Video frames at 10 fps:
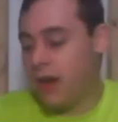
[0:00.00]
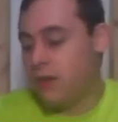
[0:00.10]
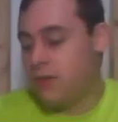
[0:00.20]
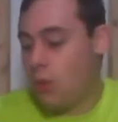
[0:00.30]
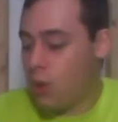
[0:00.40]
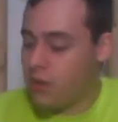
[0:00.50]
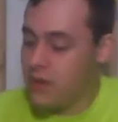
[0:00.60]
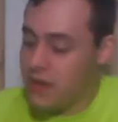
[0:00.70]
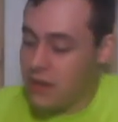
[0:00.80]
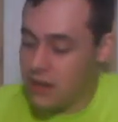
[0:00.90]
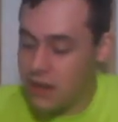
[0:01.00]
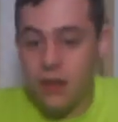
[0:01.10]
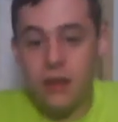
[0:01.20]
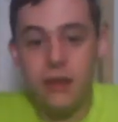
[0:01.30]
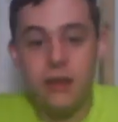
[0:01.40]
For the
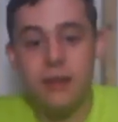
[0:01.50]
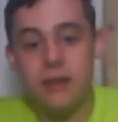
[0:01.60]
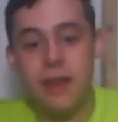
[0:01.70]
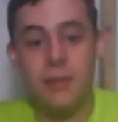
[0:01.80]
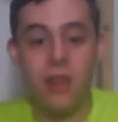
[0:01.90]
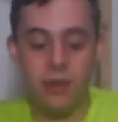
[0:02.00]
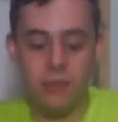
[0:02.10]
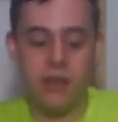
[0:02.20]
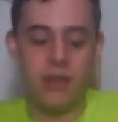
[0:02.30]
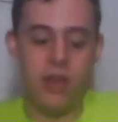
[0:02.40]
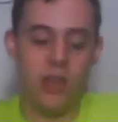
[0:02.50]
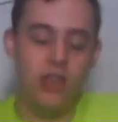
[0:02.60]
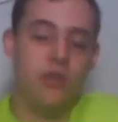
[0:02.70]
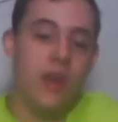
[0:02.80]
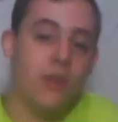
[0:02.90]
Nebulon B,
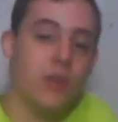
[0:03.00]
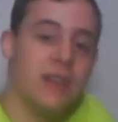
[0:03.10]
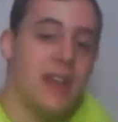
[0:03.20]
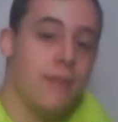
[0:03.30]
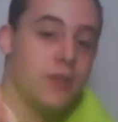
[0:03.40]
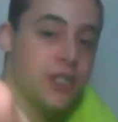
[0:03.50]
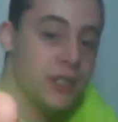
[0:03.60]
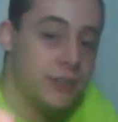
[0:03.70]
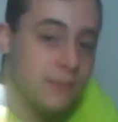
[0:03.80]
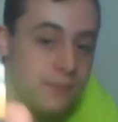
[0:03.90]
you get Redemption.